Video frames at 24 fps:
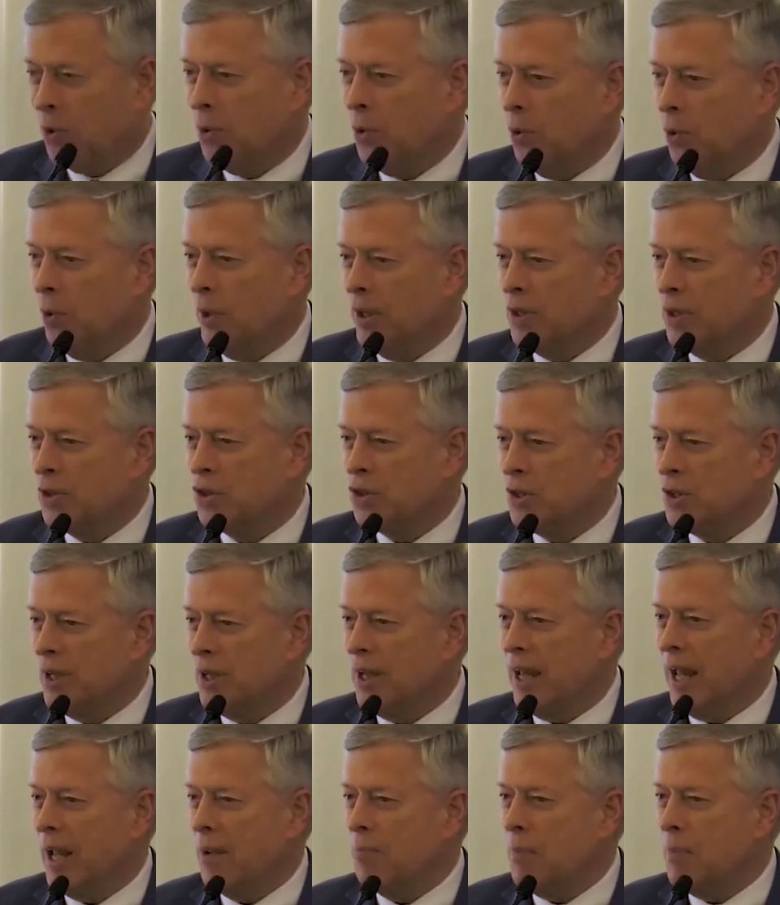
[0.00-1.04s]
who is
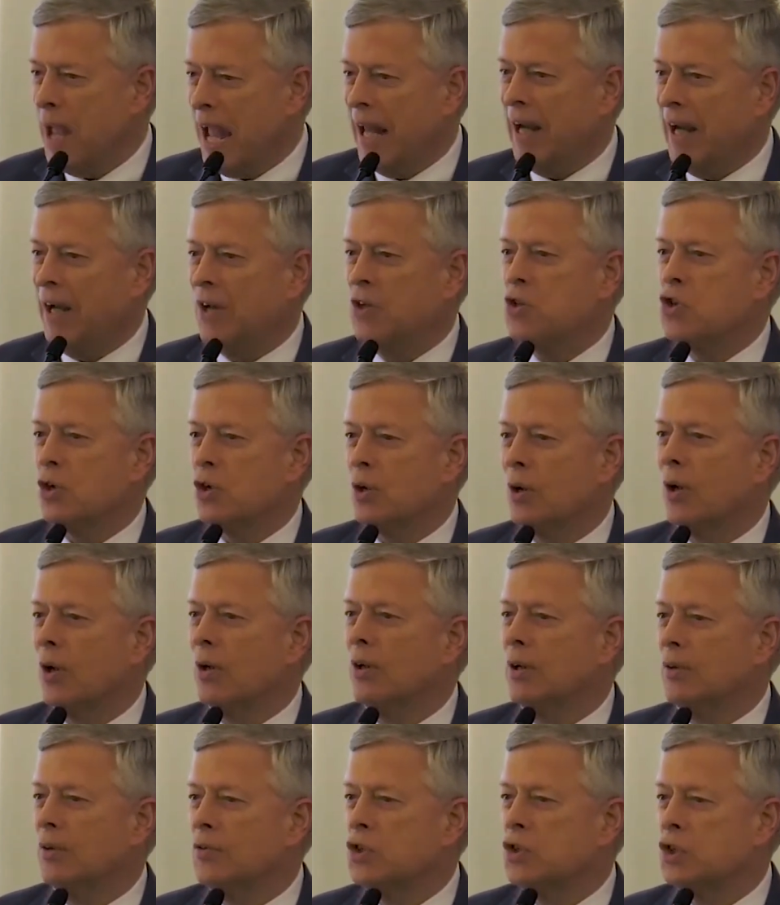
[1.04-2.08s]
the manager
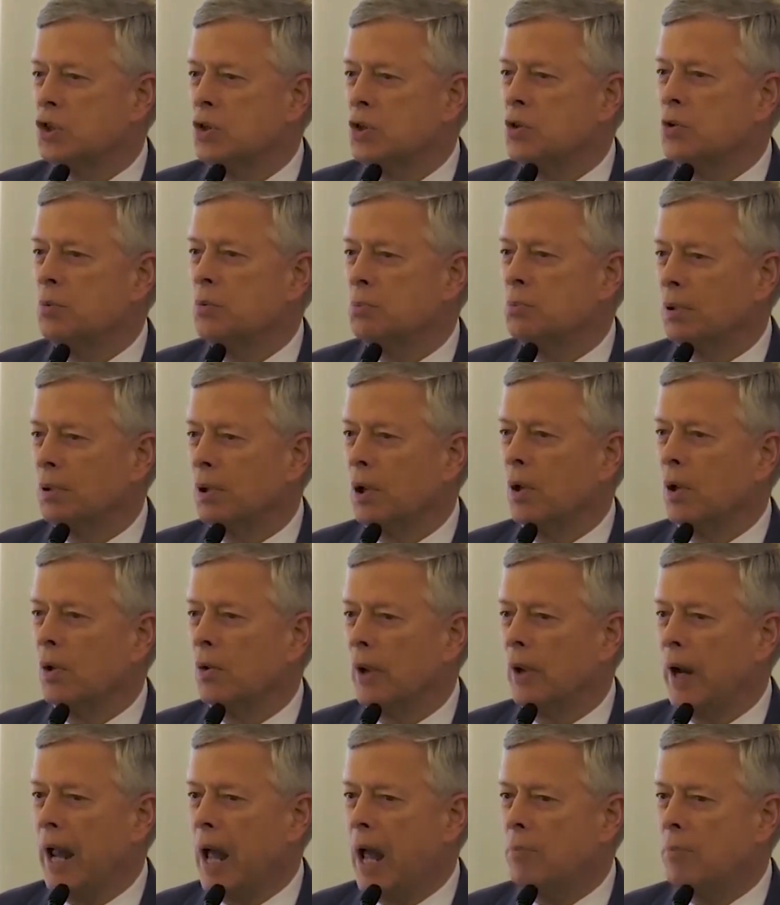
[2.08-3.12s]
of student
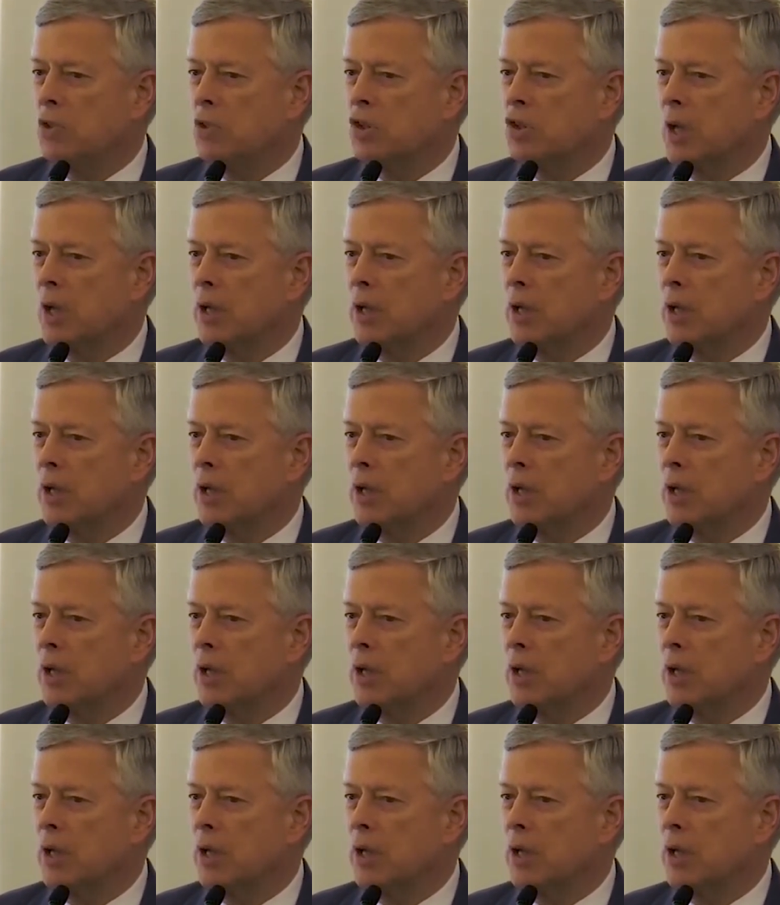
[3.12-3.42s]
programs